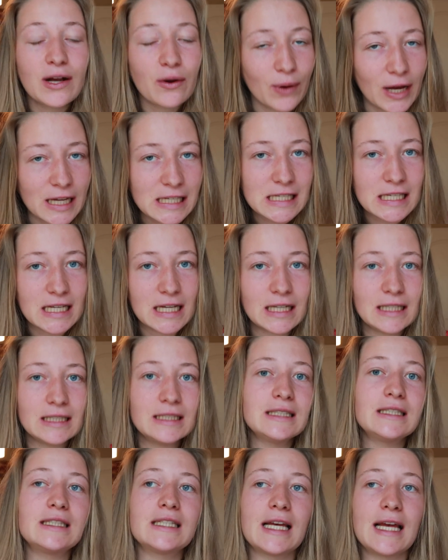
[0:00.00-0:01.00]

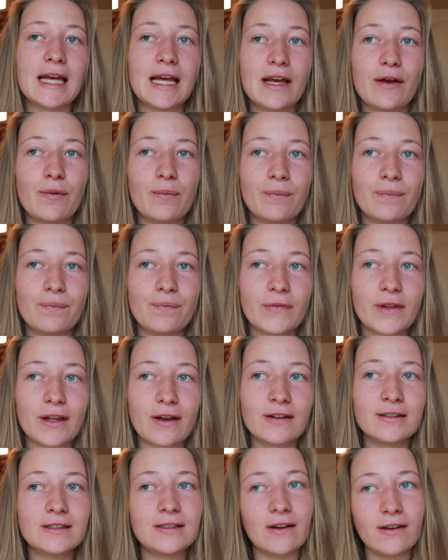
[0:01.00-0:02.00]
questions um,
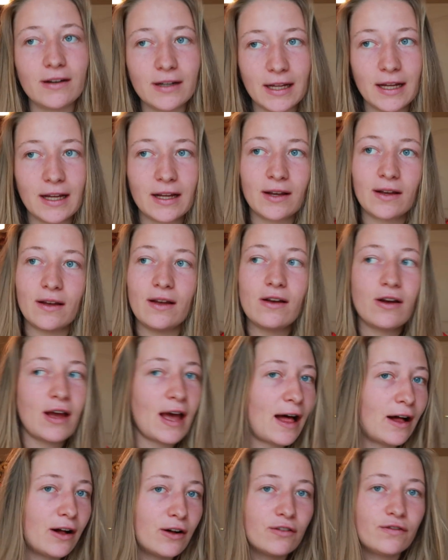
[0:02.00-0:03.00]
concerning
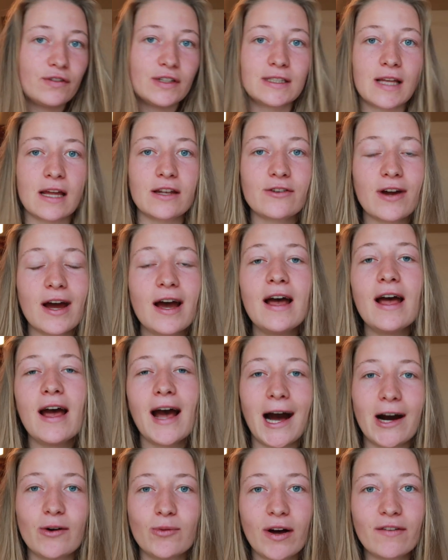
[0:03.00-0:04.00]
health, etc.
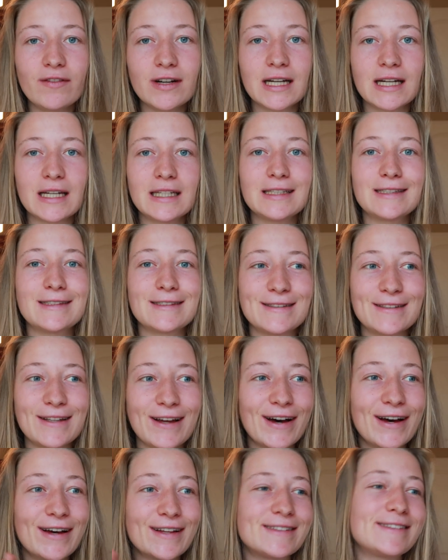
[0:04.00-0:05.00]
However, it is
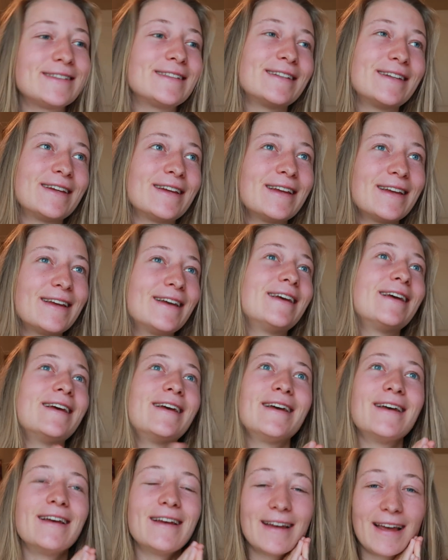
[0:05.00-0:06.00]
not
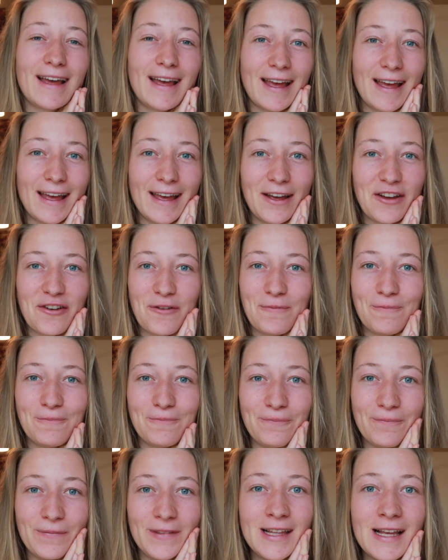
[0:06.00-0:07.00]

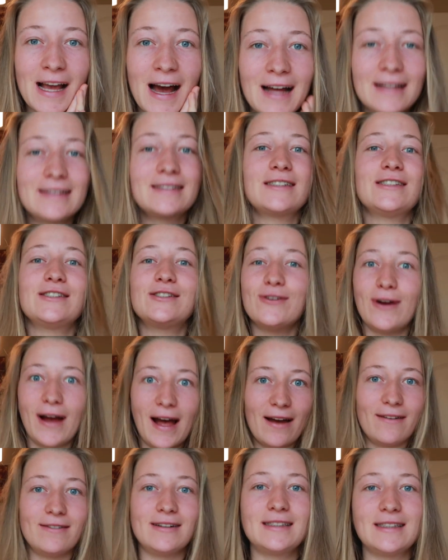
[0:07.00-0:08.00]
um, the answer
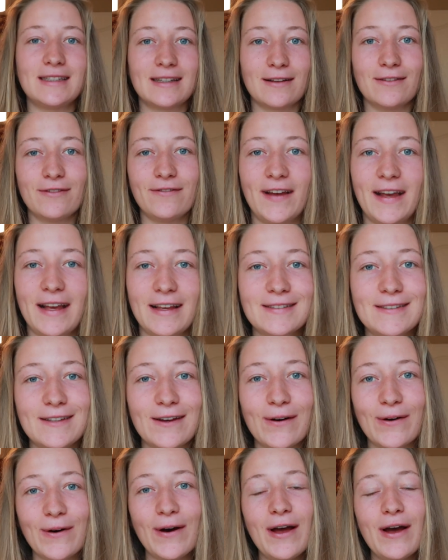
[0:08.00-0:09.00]
to every single thing.
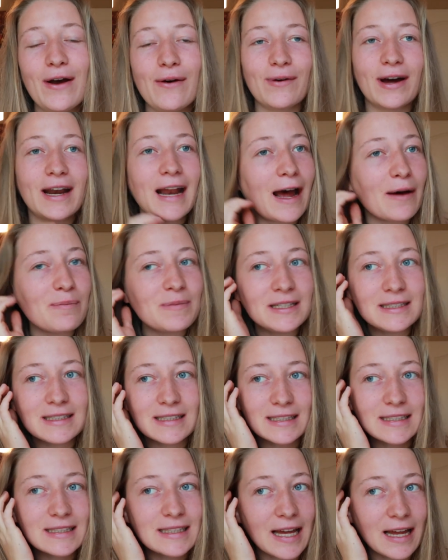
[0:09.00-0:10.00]
So what happens
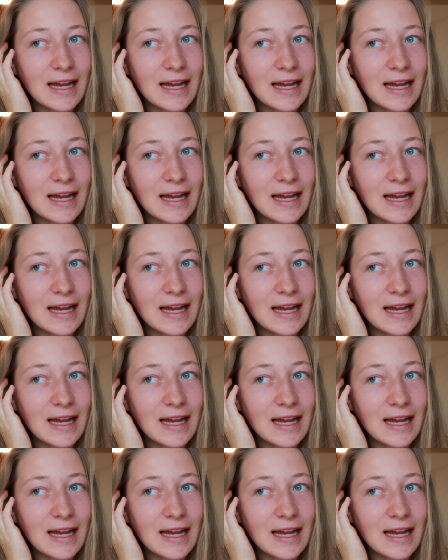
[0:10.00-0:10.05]
is